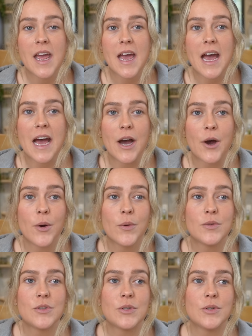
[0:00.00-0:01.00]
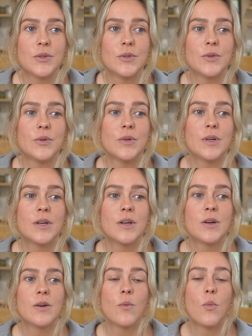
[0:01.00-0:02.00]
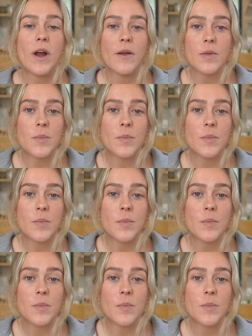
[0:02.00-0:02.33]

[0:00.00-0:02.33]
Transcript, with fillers: how to wear